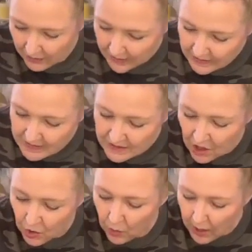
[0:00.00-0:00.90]
Okay,
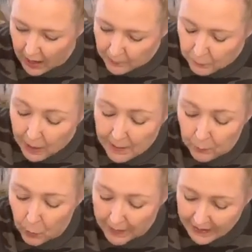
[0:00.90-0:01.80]
so
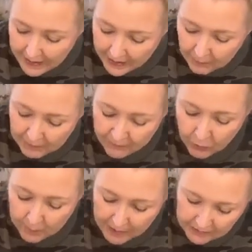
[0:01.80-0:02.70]
I went ahead
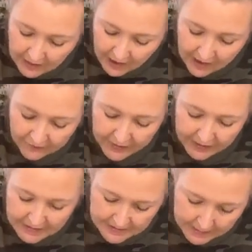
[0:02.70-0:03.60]
before my live
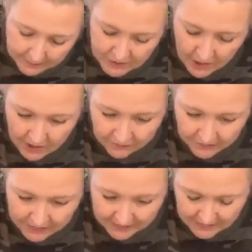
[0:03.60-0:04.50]
and I taped off the